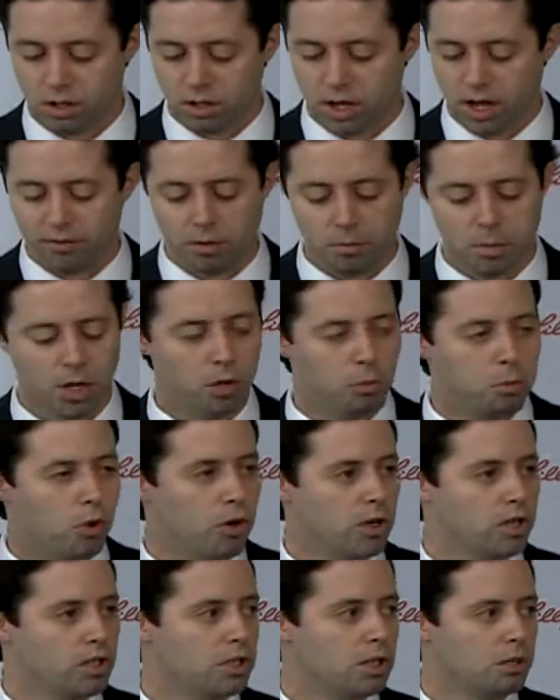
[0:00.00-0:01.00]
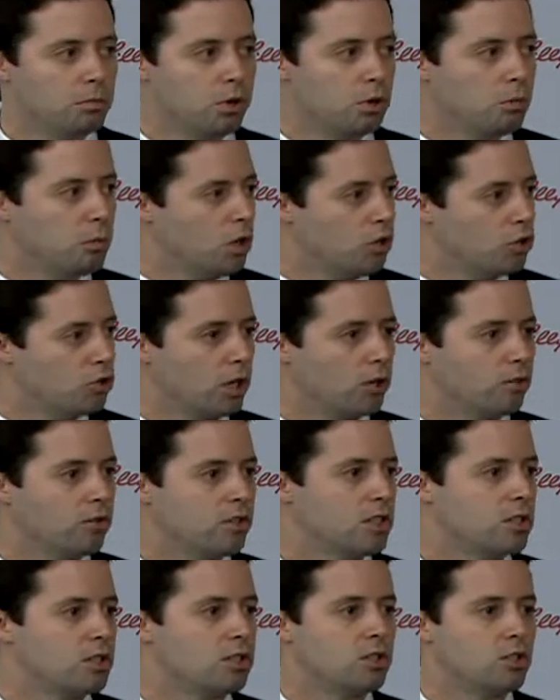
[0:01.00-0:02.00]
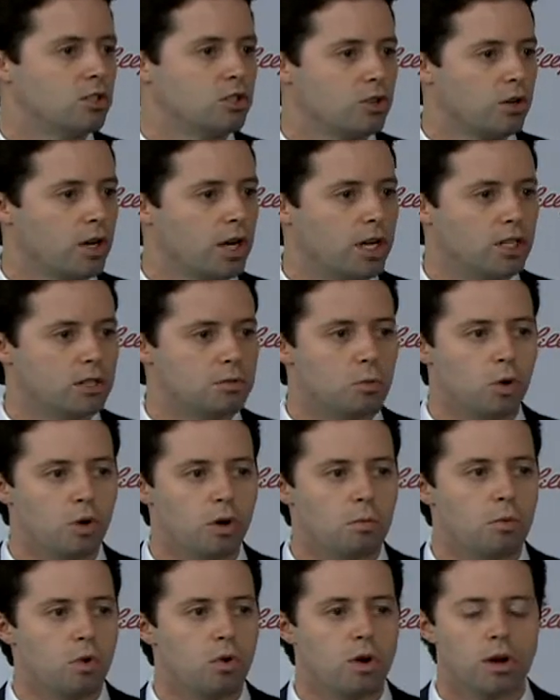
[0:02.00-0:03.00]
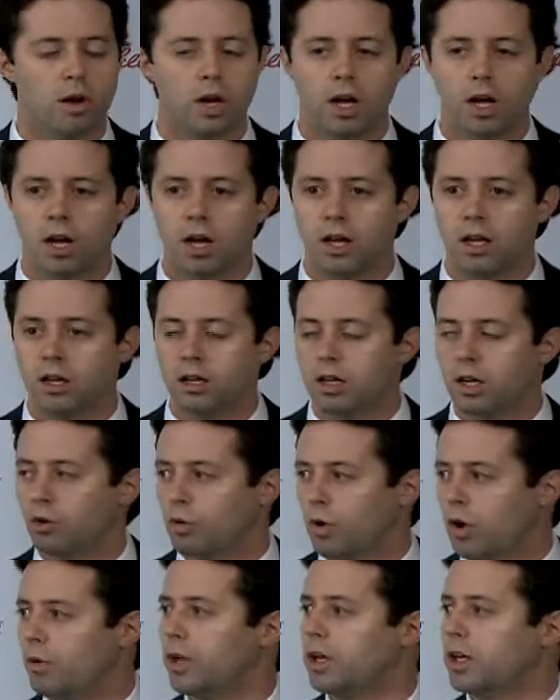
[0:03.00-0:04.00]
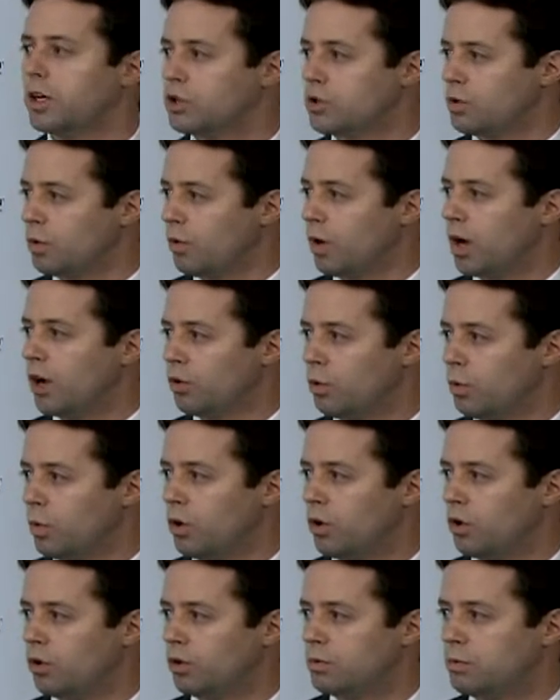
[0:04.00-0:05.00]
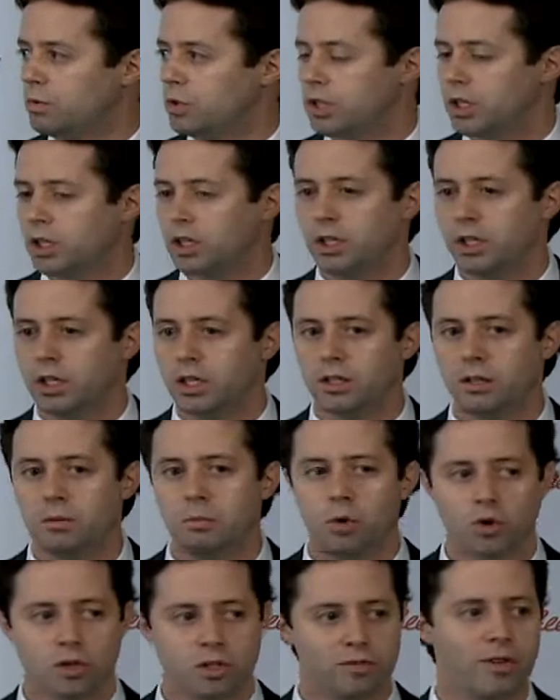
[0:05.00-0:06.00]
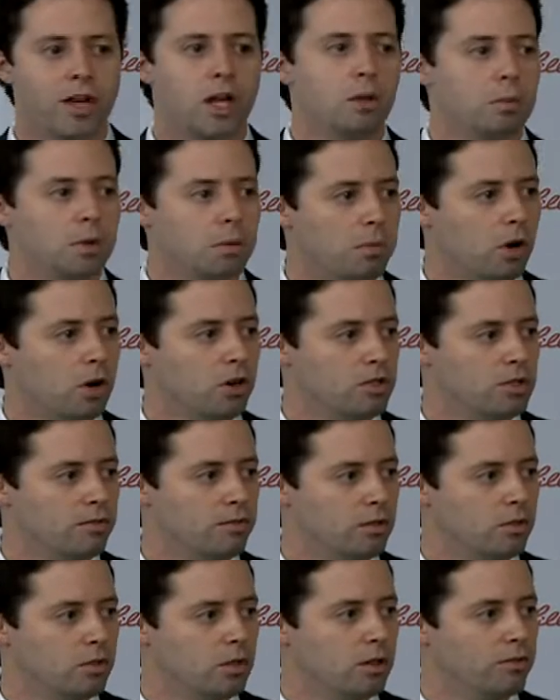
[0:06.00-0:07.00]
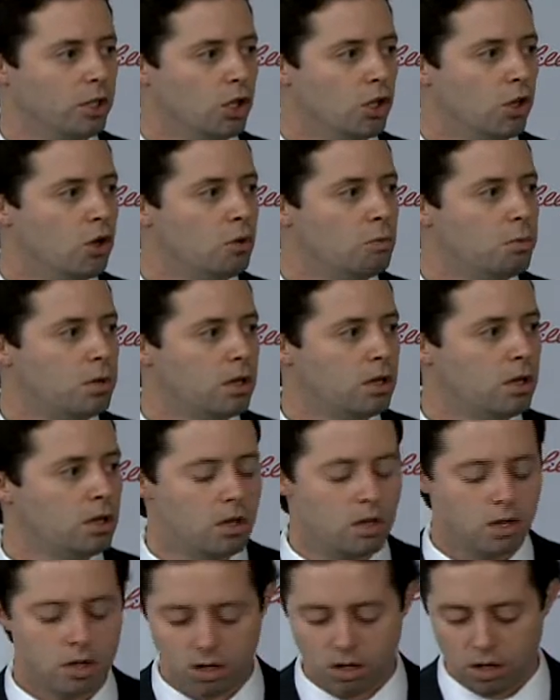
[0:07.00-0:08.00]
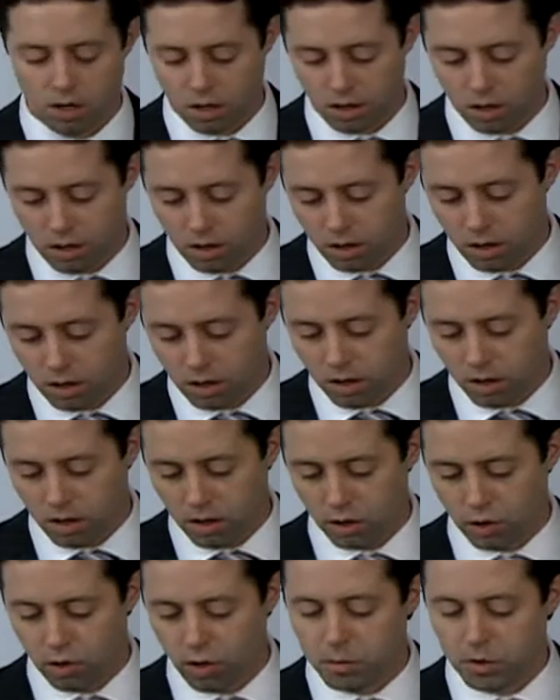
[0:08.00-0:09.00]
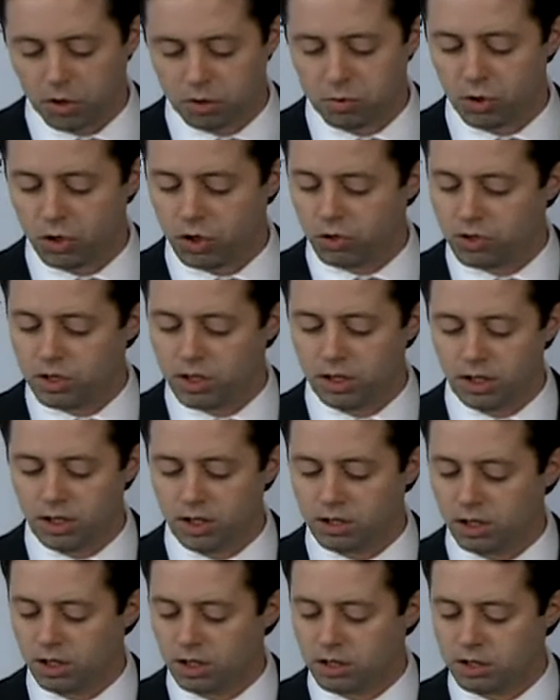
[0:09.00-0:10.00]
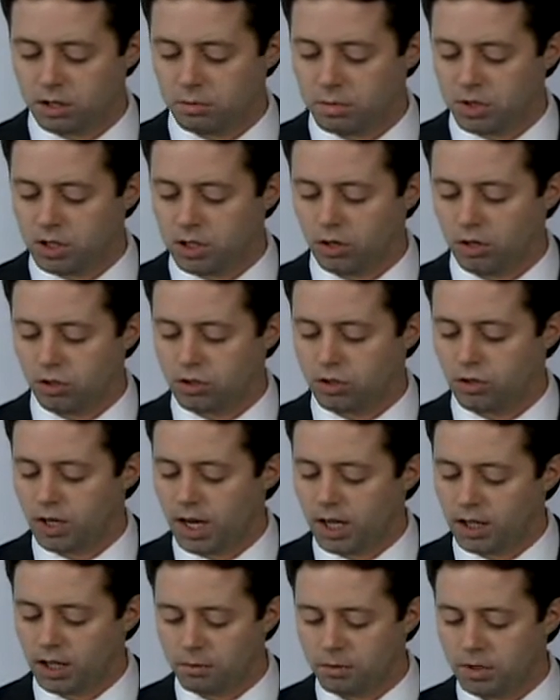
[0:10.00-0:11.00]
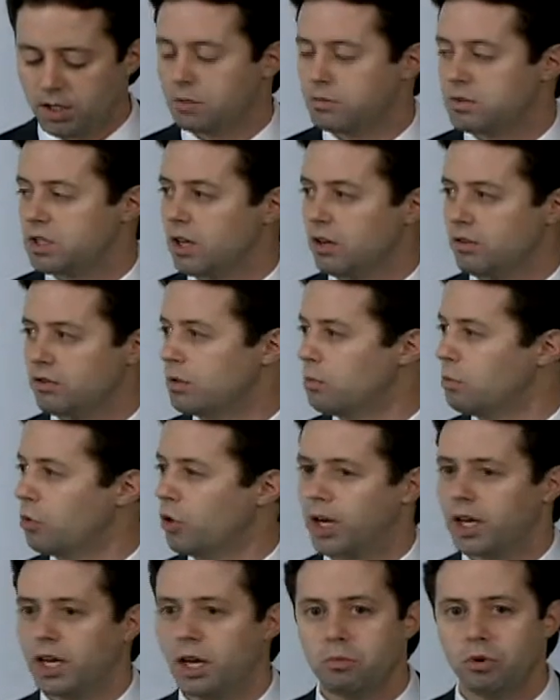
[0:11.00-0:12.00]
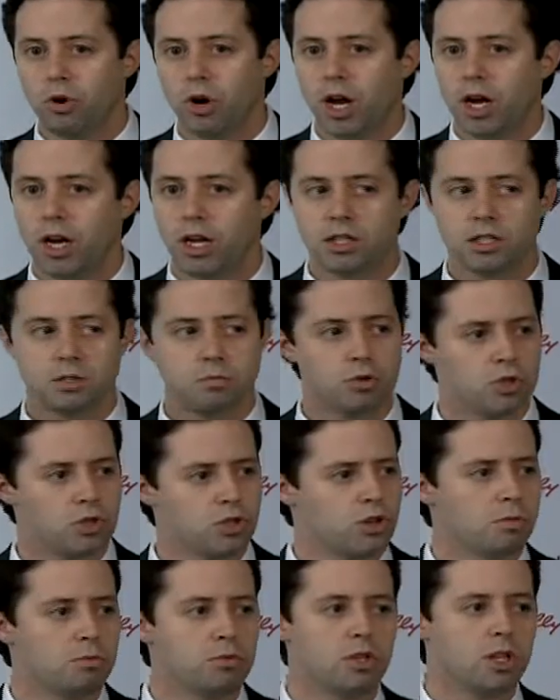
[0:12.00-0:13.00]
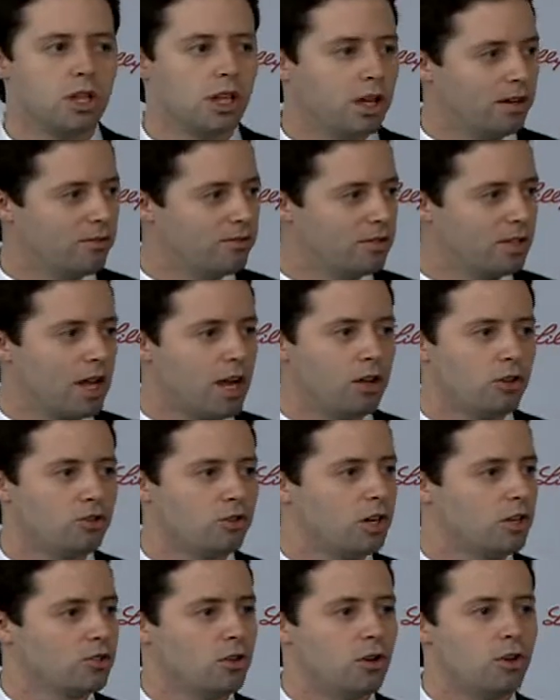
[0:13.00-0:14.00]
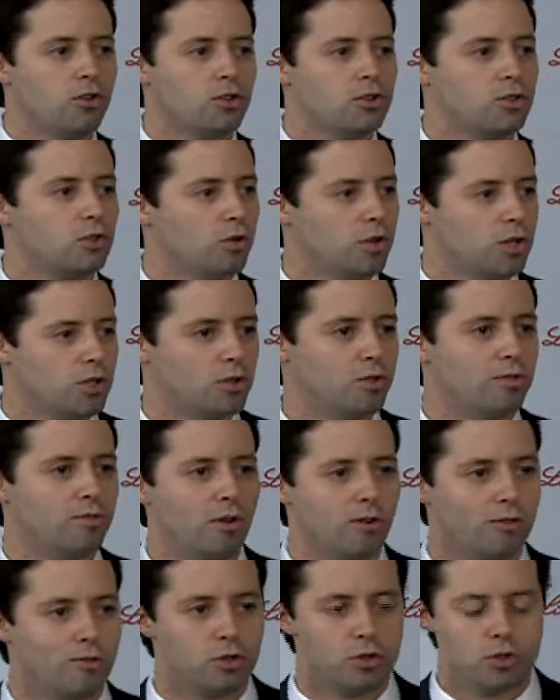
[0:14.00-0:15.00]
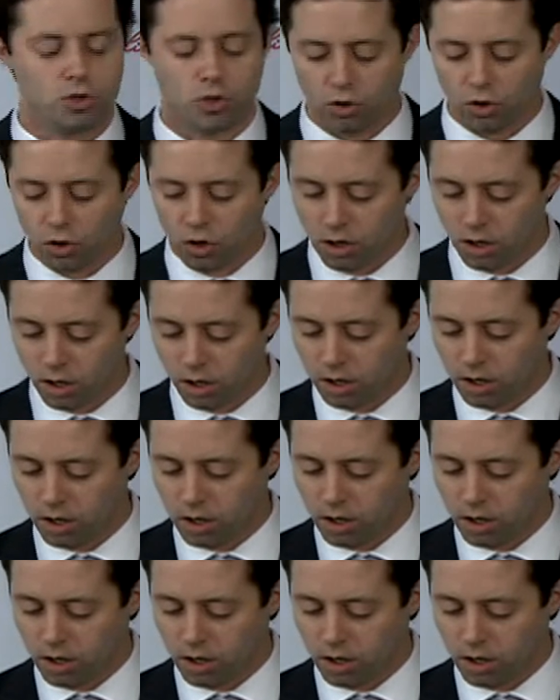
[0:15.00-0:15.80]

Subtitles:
heavy metal poisoning, promote drug-resistant strains, more and more a growing issue around the world, particularly in the more developing parts of the globe. The criminals producing these illicit materials do not limit themselves to brand name products, prescription lifestyle drugs, all the stories you've heard for so long.